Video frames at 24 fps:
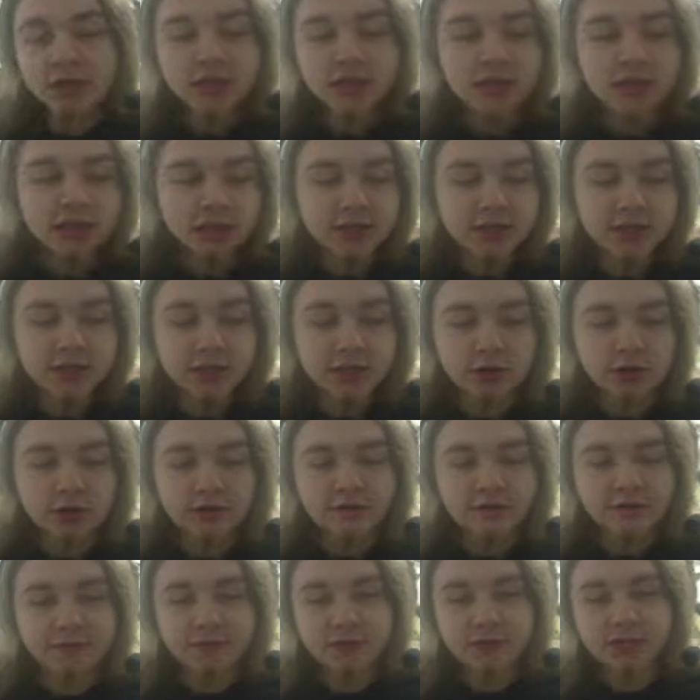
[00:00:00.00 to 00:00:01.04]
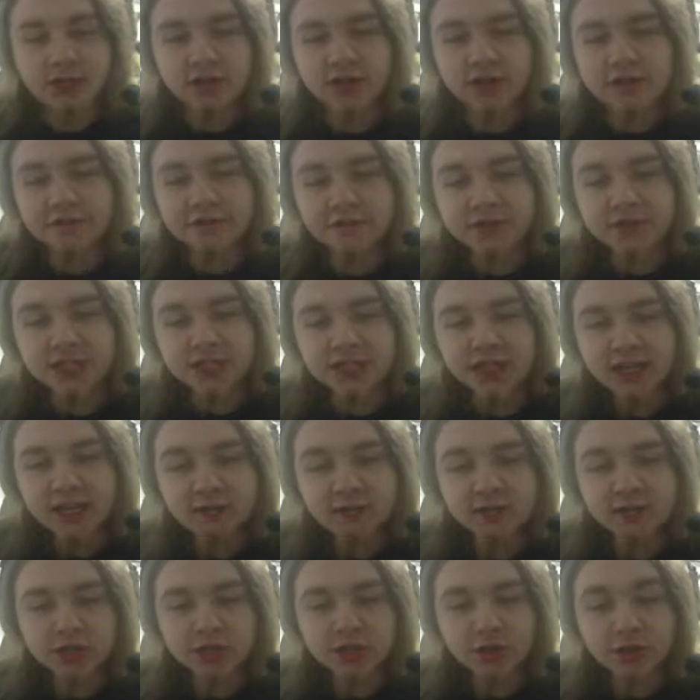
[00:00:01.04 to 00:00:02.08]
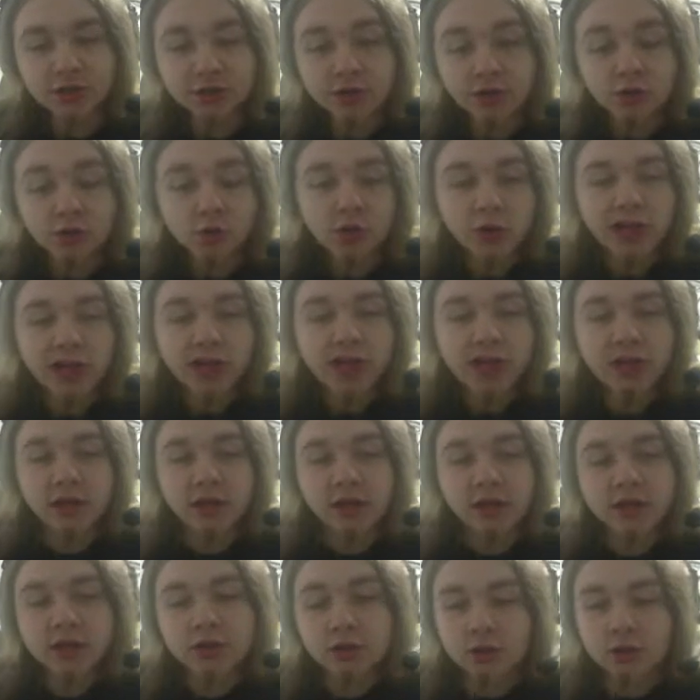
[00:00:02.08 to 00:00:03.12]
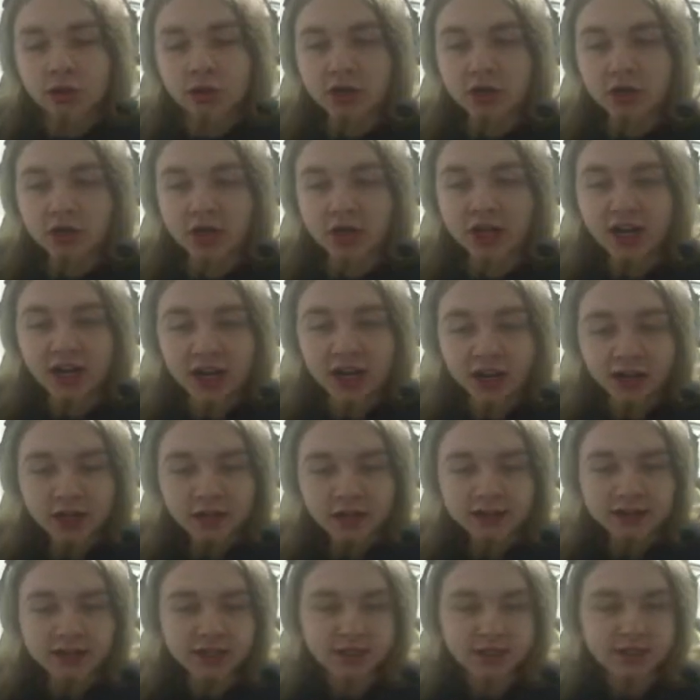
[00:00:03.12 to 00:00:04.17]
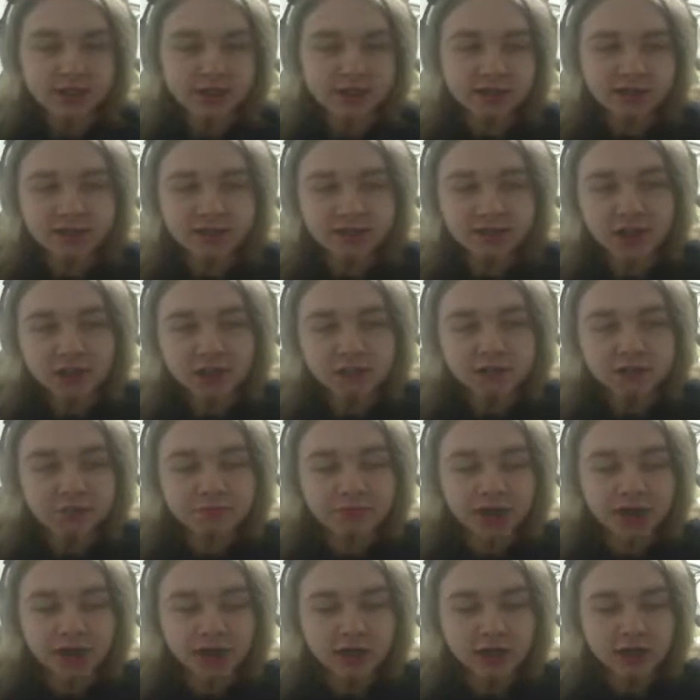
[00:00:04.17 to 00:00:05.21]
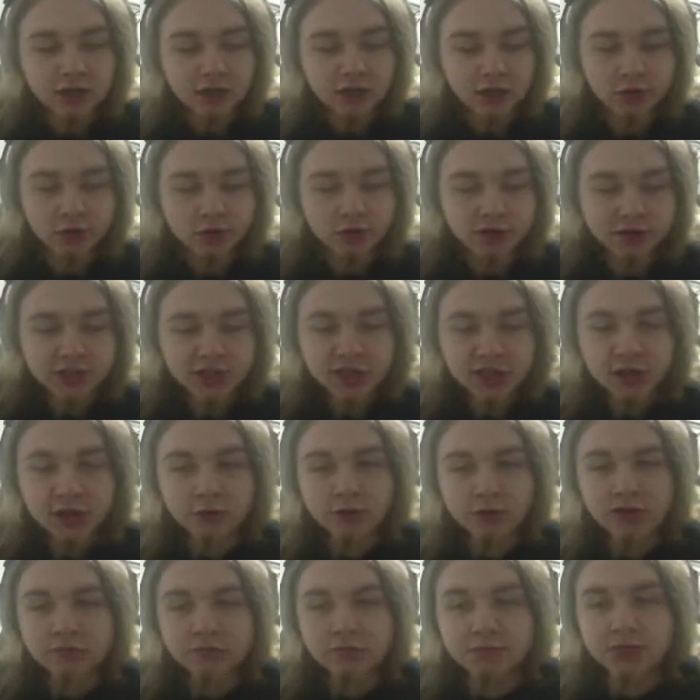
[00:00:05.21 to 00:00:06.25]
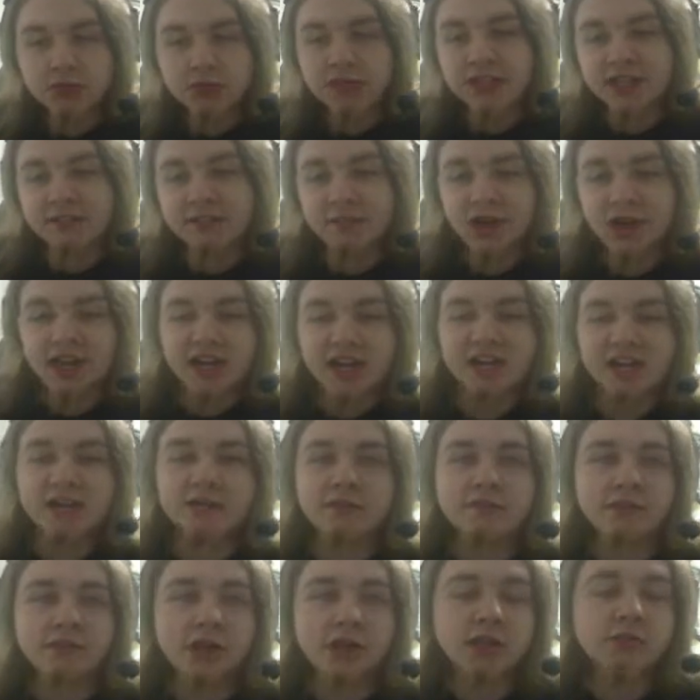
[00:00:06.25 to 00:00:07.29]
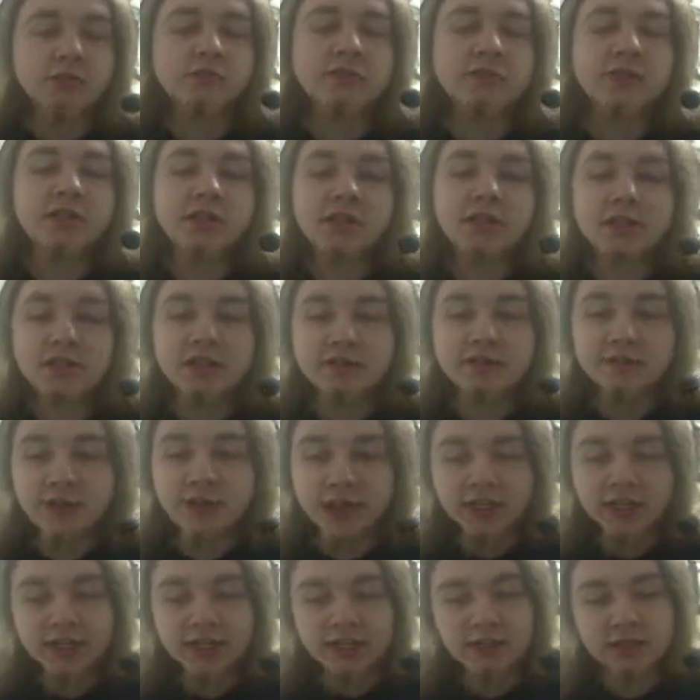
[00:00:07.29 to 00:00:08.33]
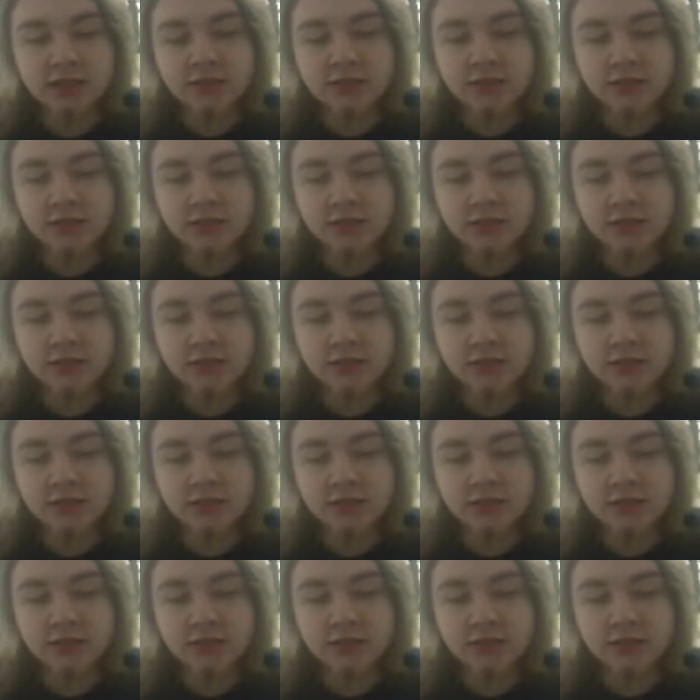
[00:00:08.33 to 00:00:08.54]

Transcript: So, first off, this game is called Awaken Underwater Odyssey. It is developed by Lurker's Lair with music by Develop Device.